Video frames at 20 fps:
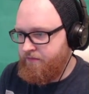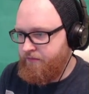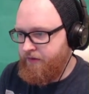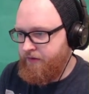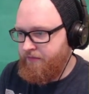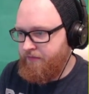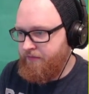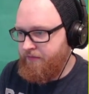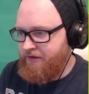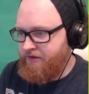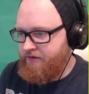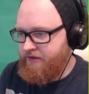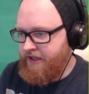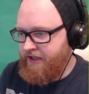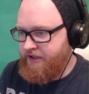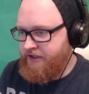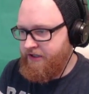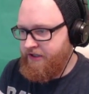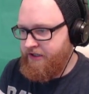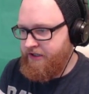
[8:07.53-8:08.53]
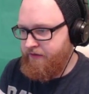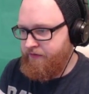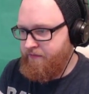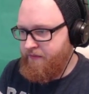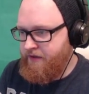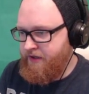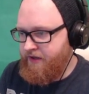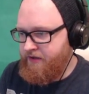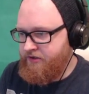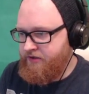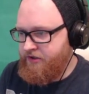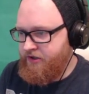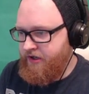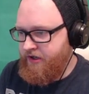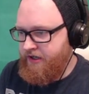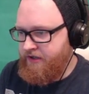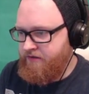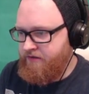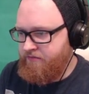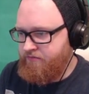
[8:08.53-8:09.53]
Maybe take something from the other
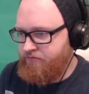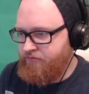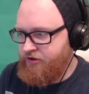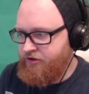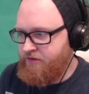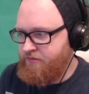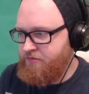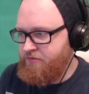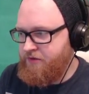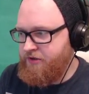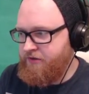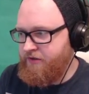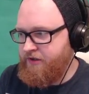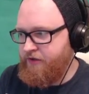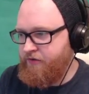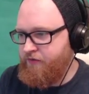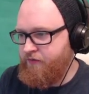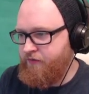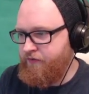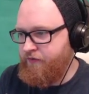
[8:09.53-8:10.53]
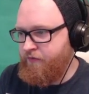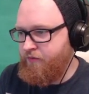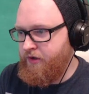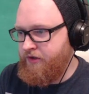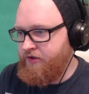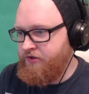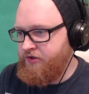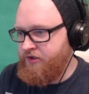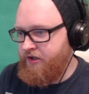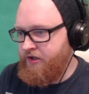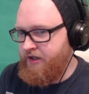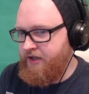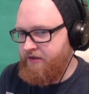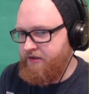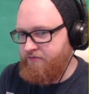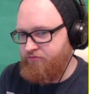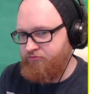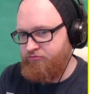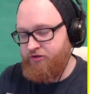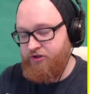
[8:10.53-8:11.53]
side. You seem to be doing it all from one
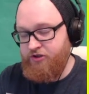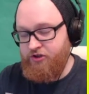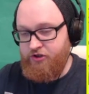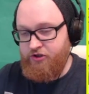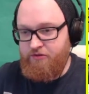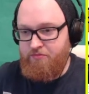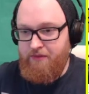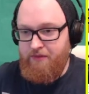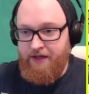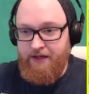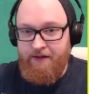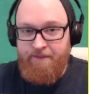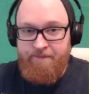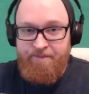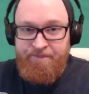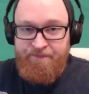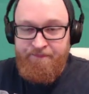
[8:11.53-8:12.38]
side. It's just me.